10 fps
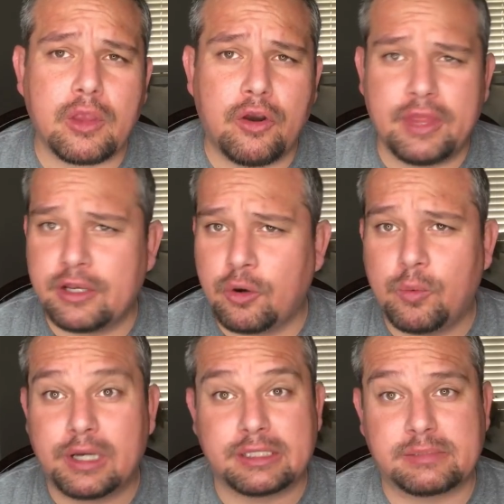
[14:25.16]
or they don't
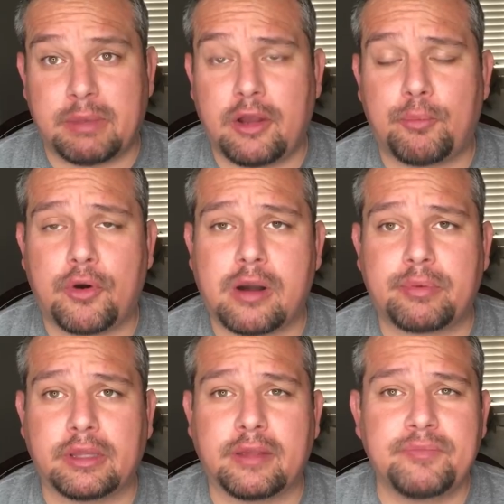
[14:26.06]
wanna smile
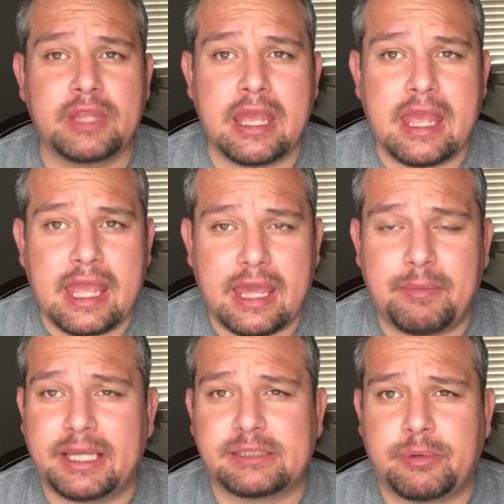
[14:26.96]
properly. In
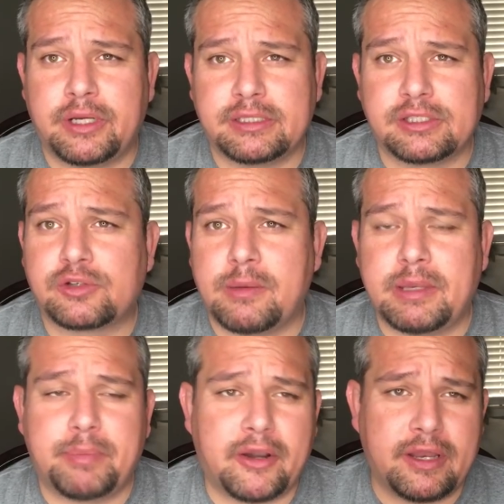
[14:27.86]
my experience, a
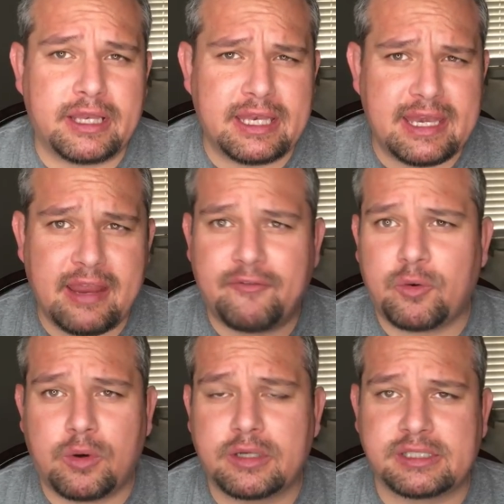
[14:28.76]
screaming parent never
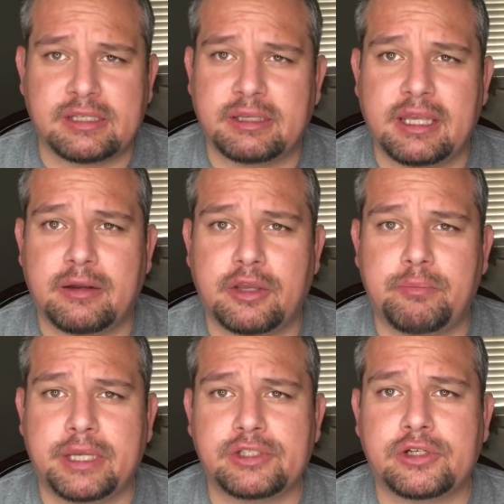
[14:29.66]
works to get a
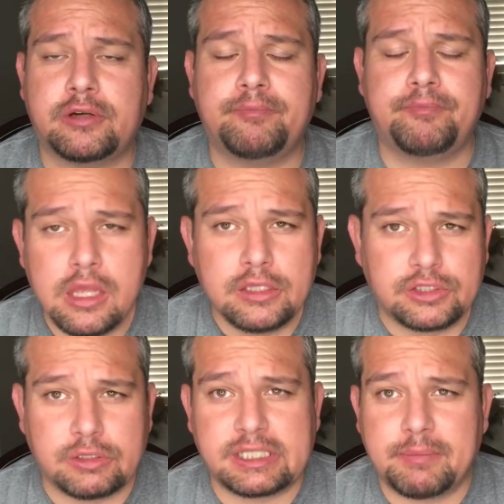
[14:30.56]
good picture,
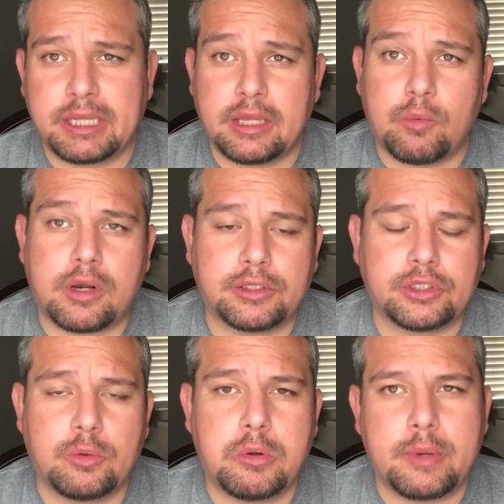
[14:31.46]
so typically what I'll
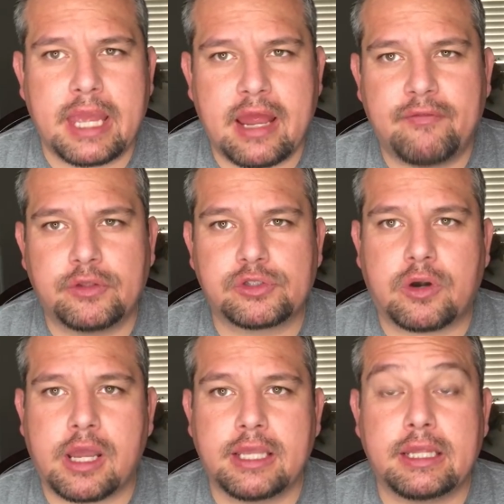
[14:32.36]
do when we have those
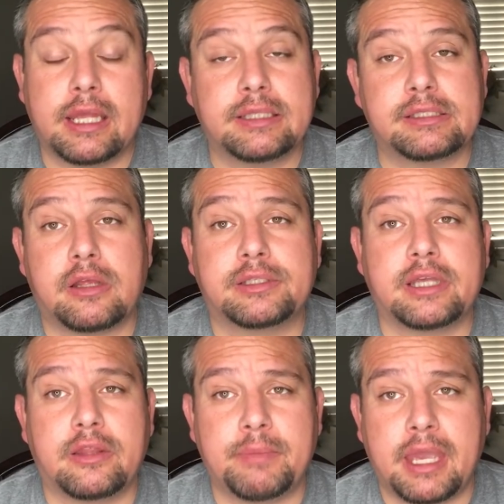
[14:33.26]
crying kids is I'll
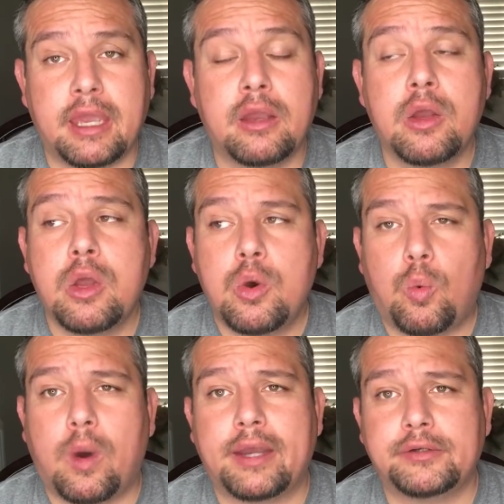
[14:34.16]
tell them, hey,
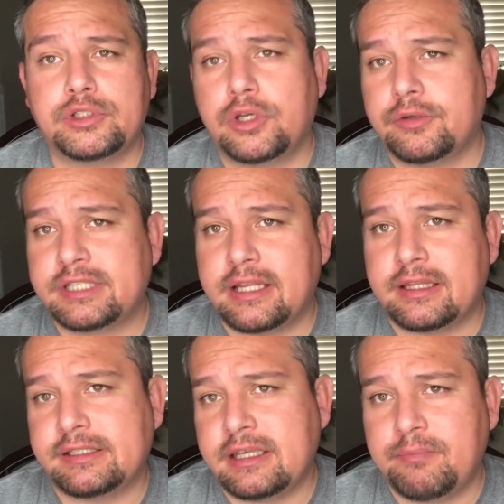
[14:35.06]
why don't you go take
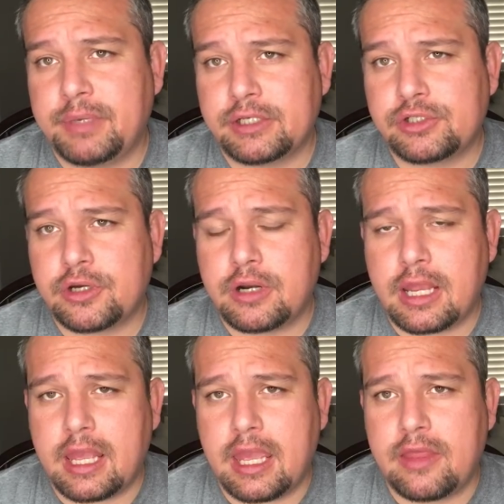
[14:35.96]
the team picture
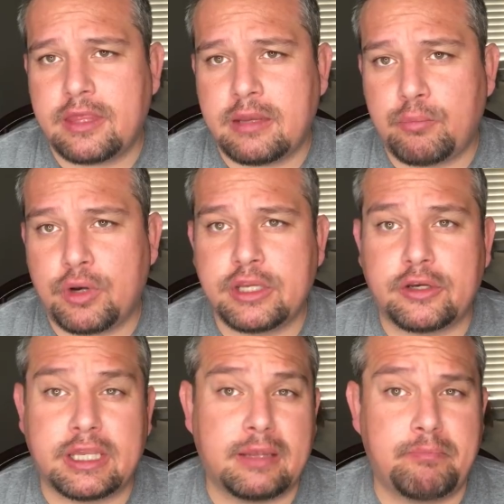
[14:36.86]
and then bring
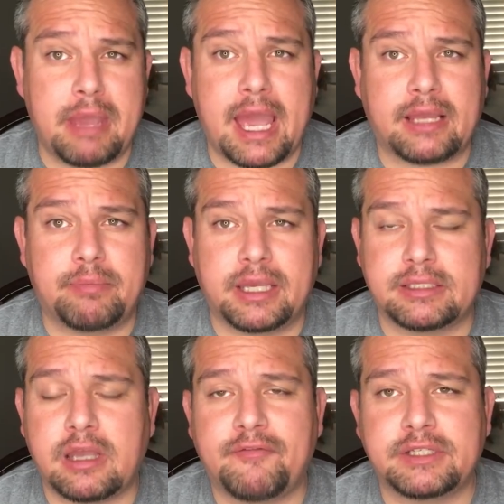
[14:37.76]
your kid back?
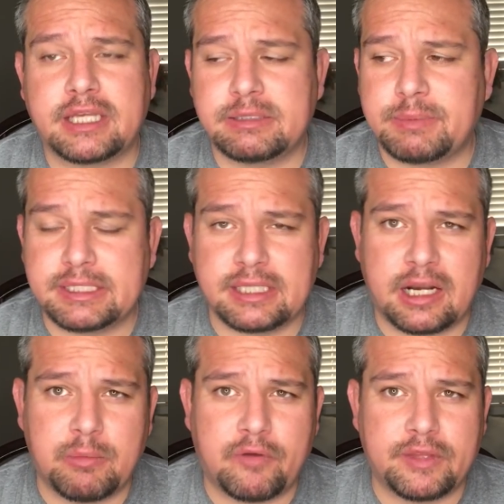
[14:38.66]
Because oftentimes by
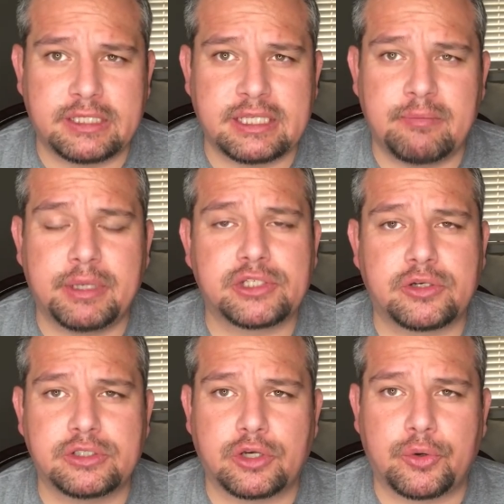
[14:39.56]
sending them over the team
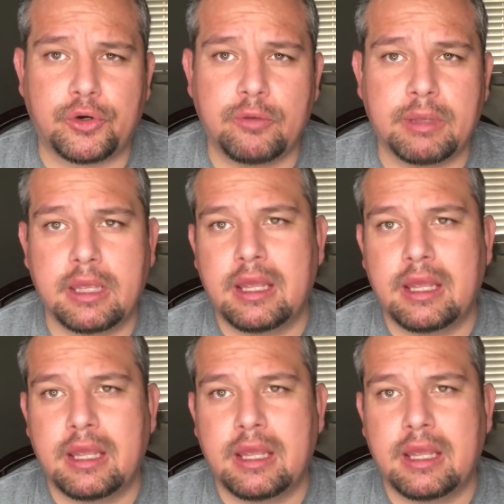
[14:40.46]
picture as a group,